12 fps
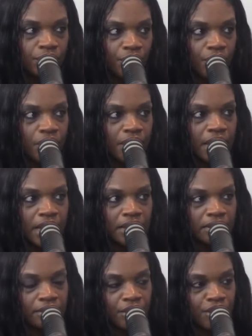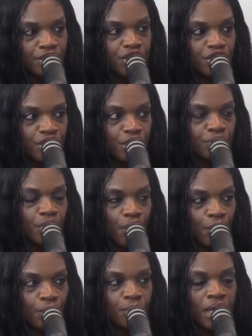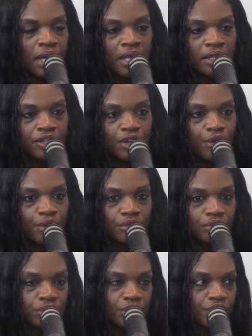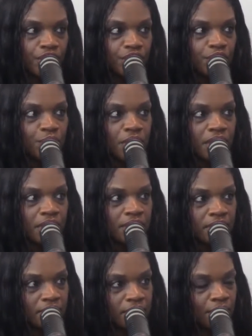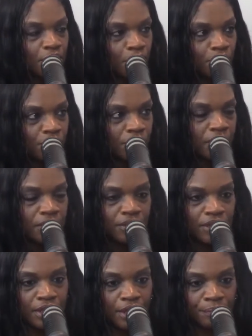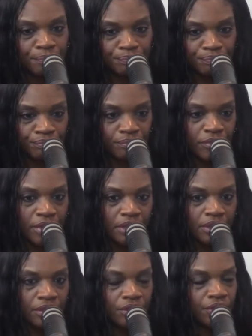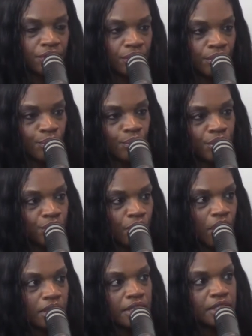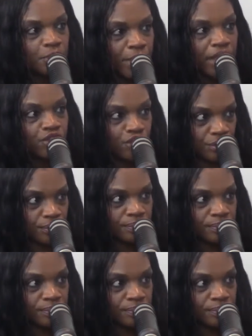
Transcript: they're looking at the condition of the home. Their system is, you know, the the um, the uh, what do you call the inspection?